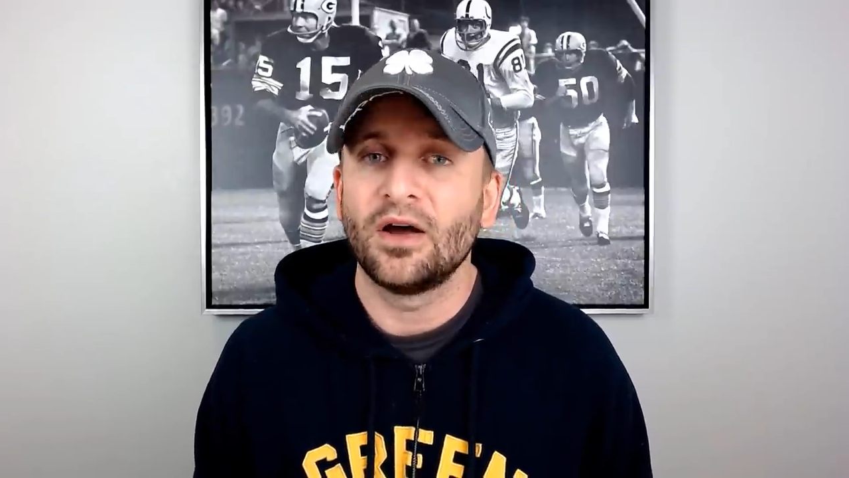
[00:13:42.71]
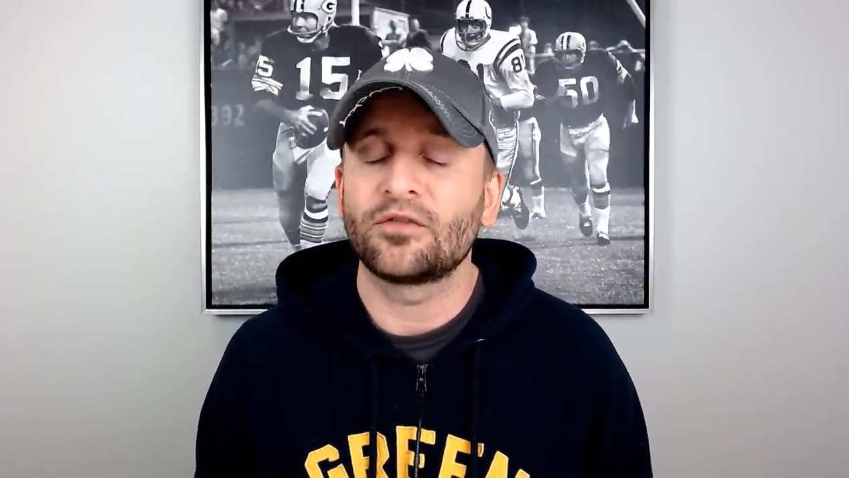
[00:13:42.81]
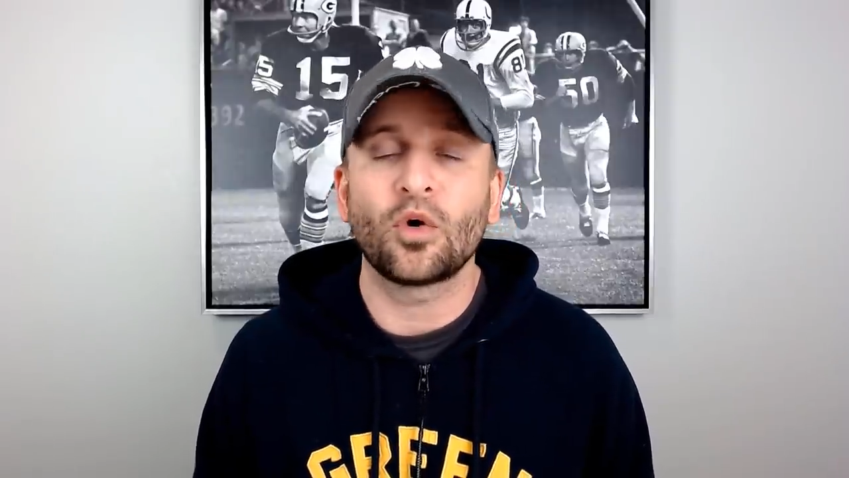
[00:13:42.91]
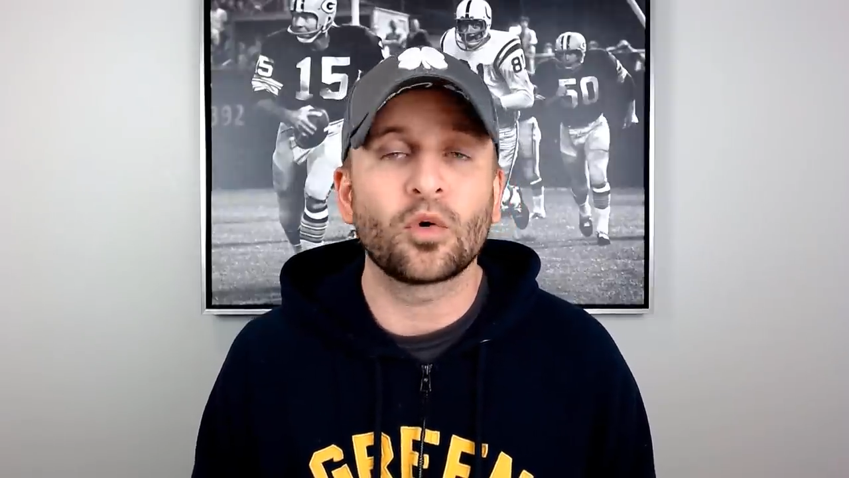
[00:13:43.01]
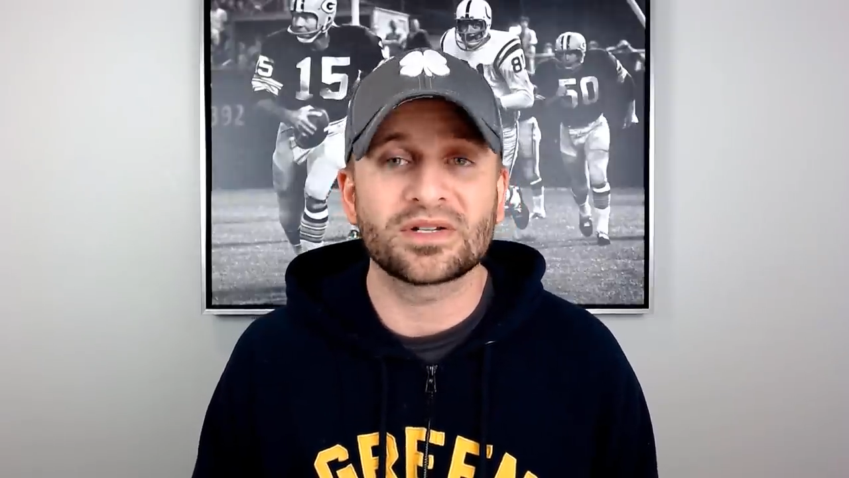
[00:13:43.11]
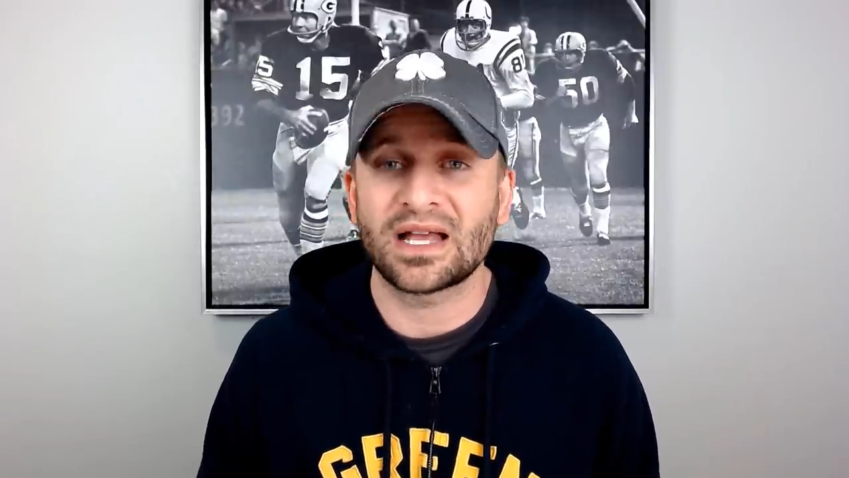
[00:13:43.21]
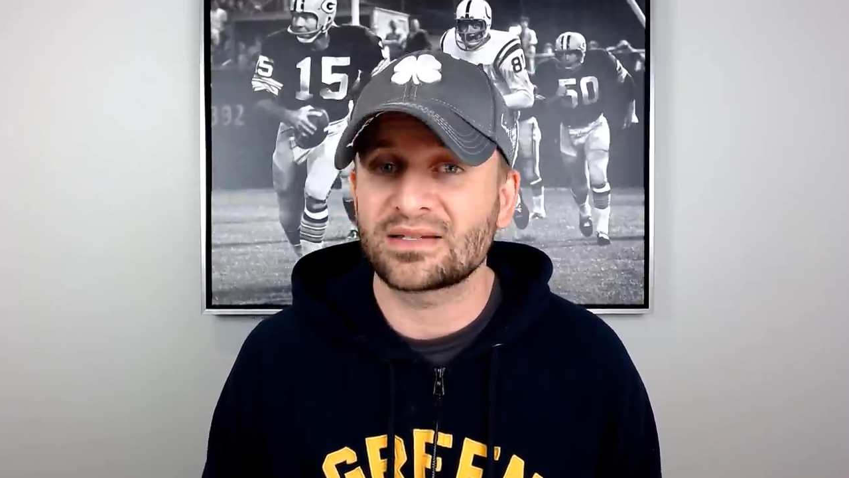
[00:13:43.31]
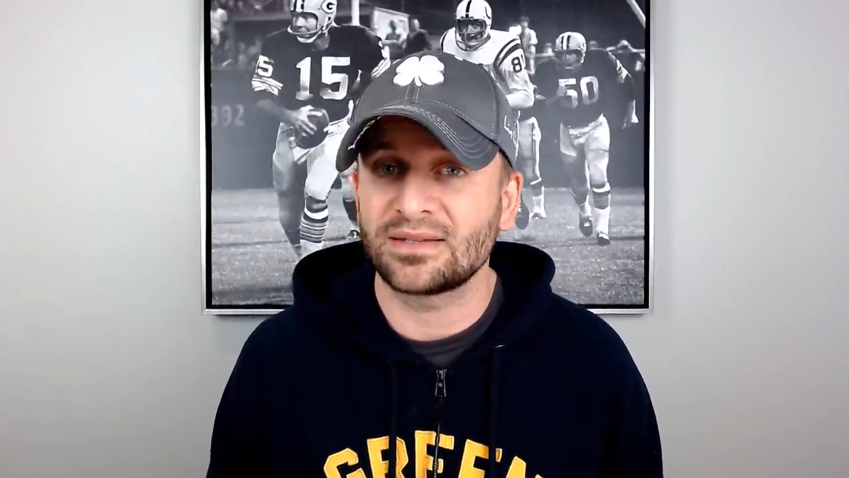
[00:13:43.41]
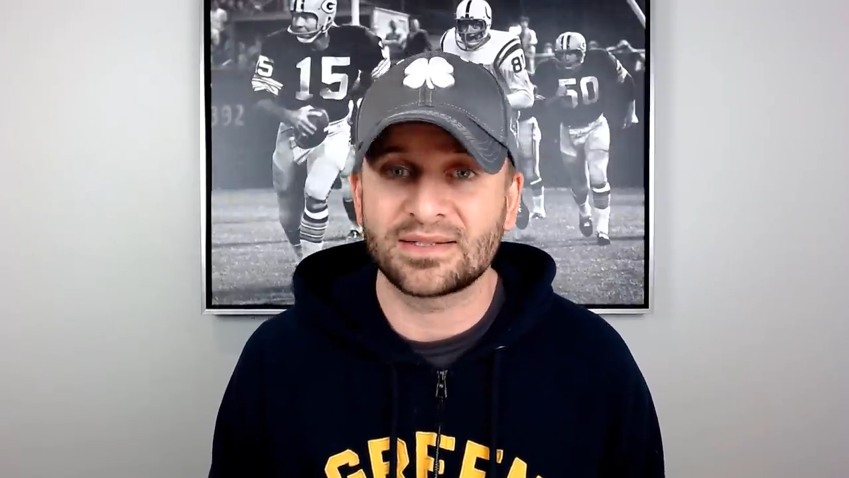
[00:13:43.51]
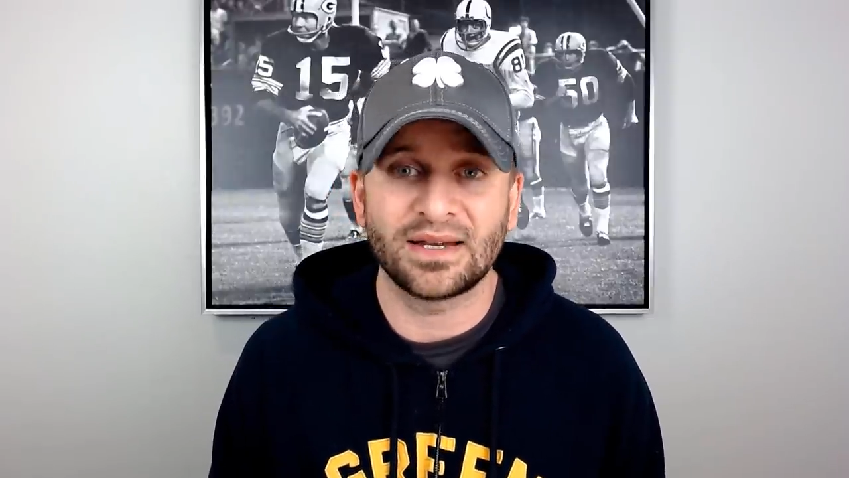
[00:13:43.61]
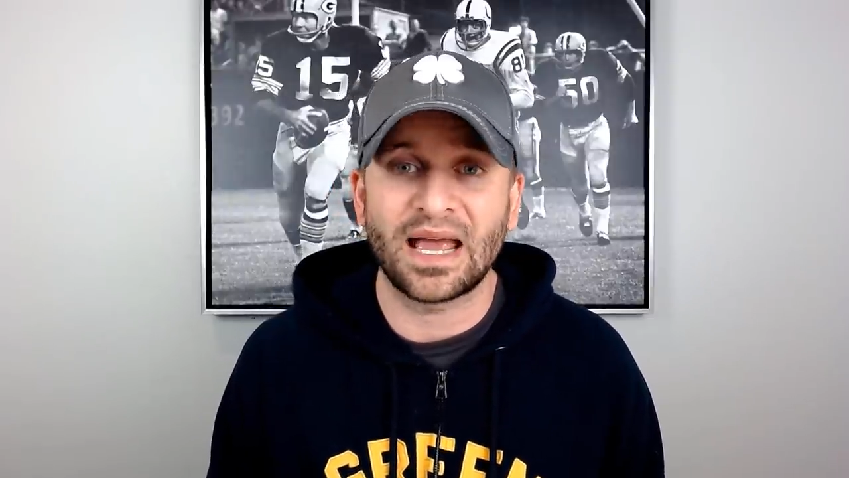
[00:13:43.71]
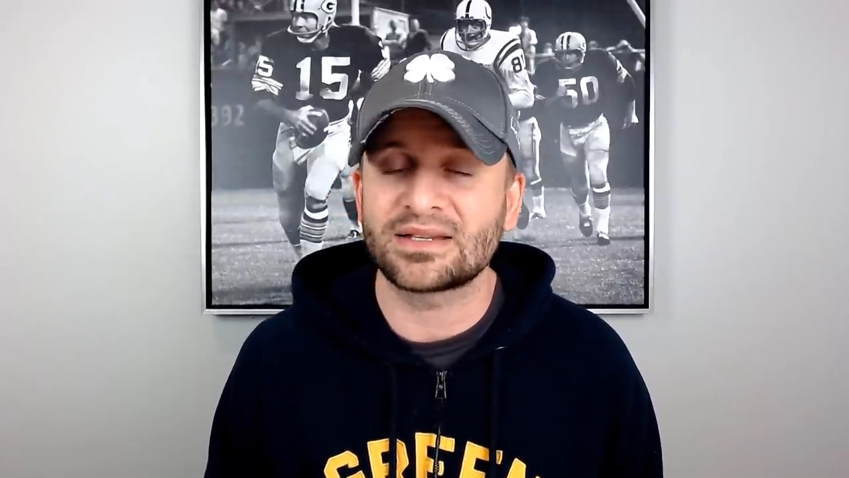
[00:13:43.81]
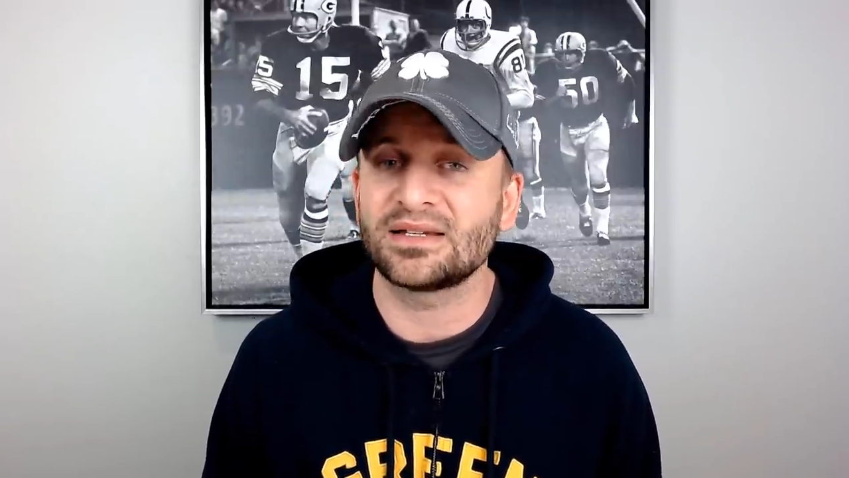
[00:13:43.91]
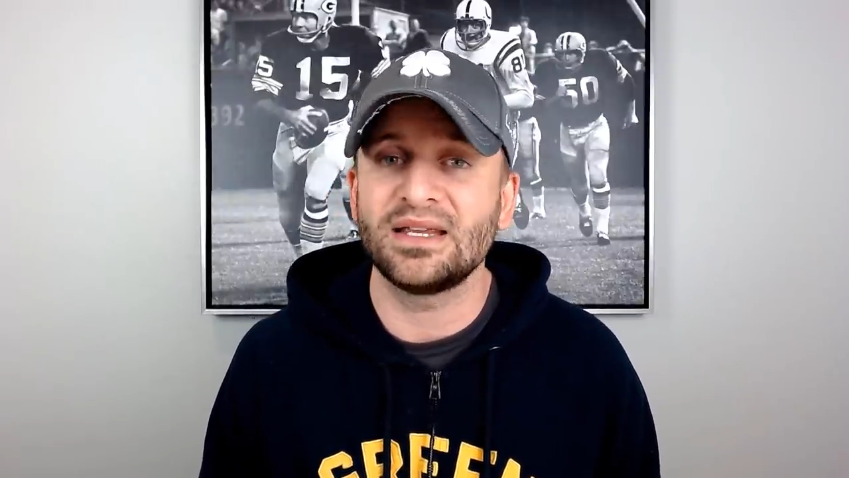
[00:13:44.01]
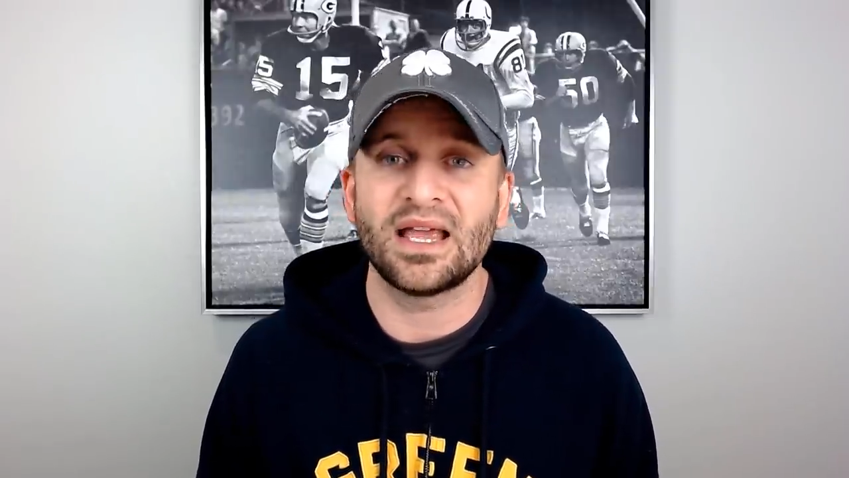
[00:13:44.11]
of course, has the
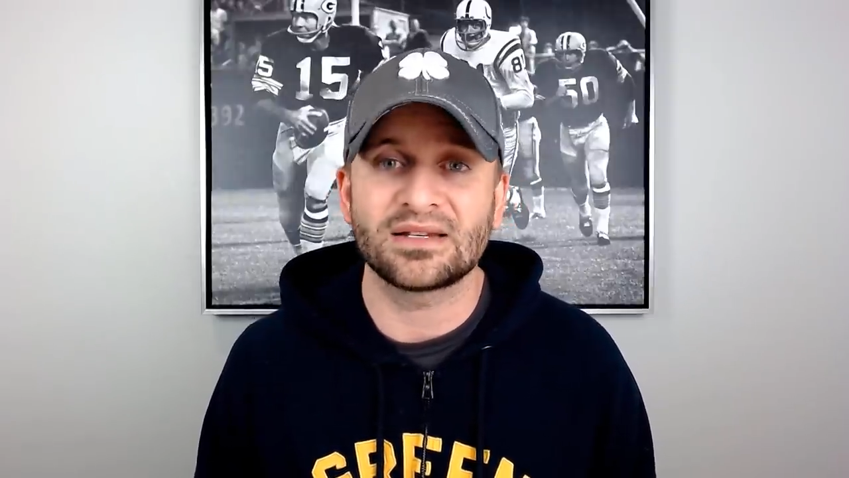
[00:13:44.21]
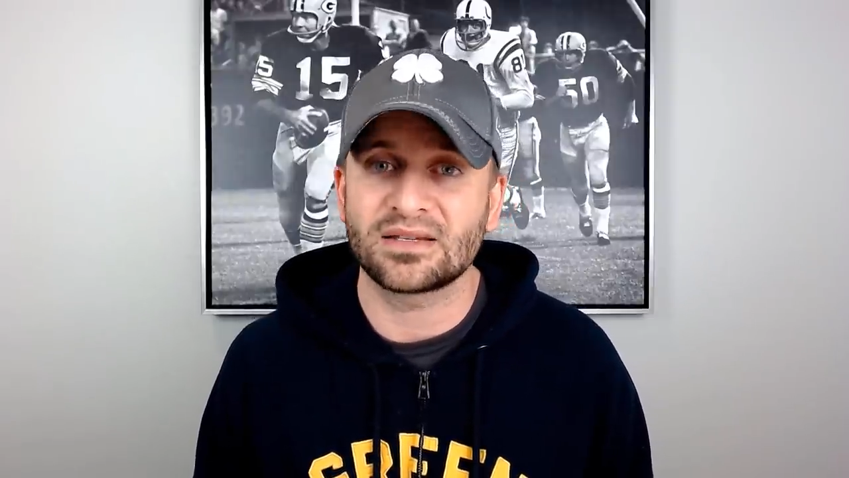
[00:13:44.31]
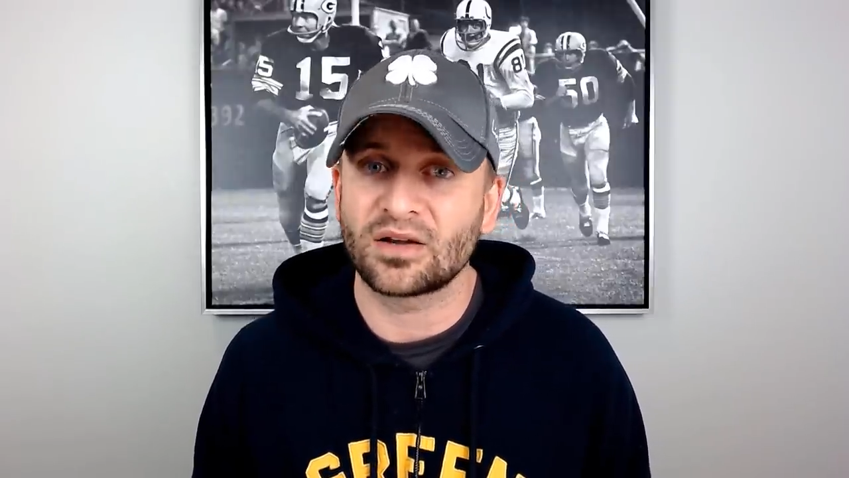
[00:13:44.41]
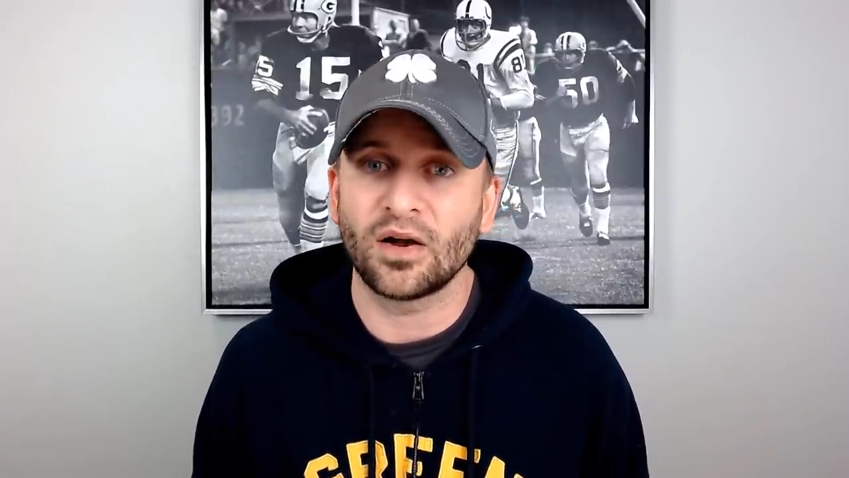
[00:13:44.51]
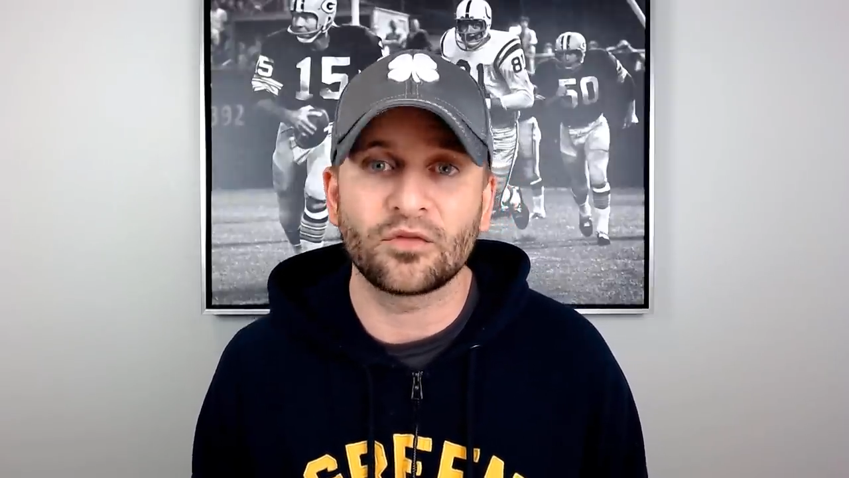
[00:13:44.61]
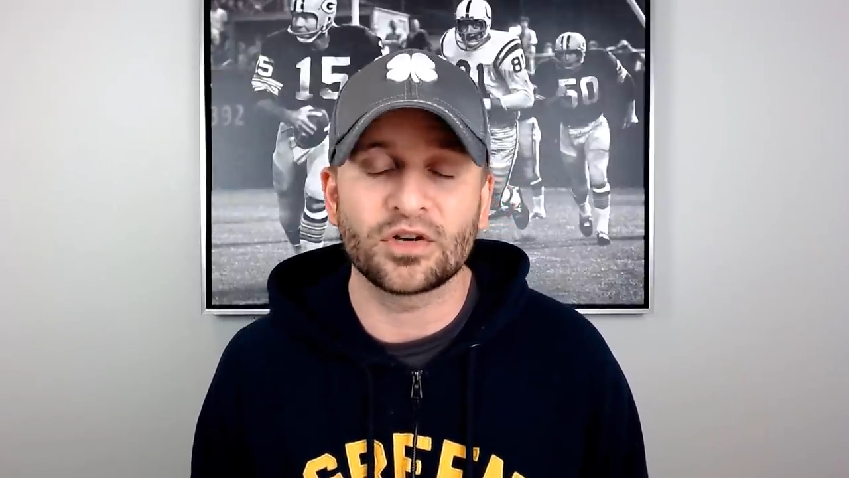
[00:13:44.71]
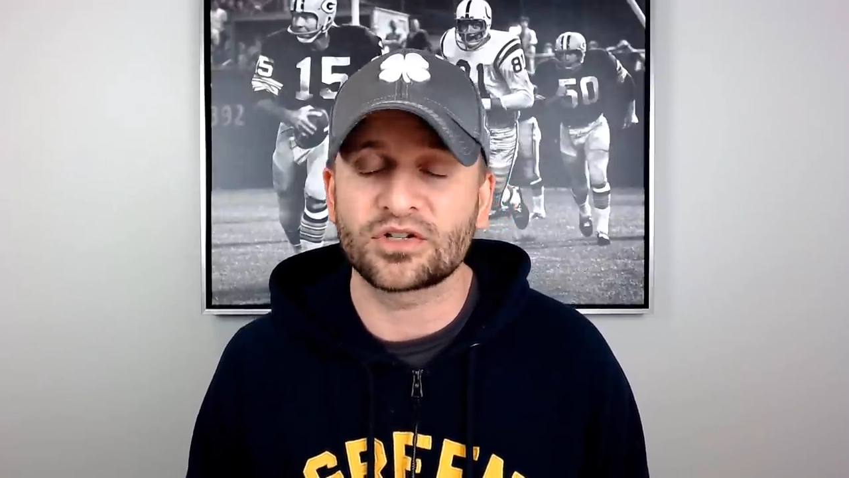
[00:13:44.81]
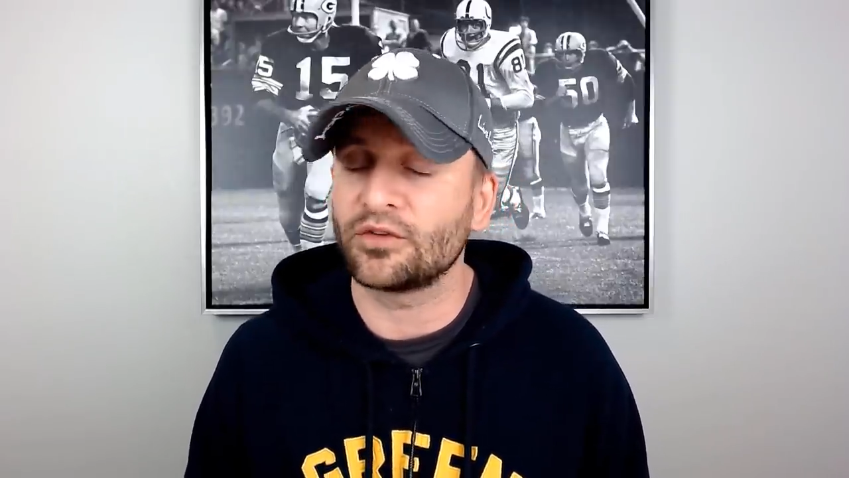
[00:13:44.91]
tenacity, has the coverage,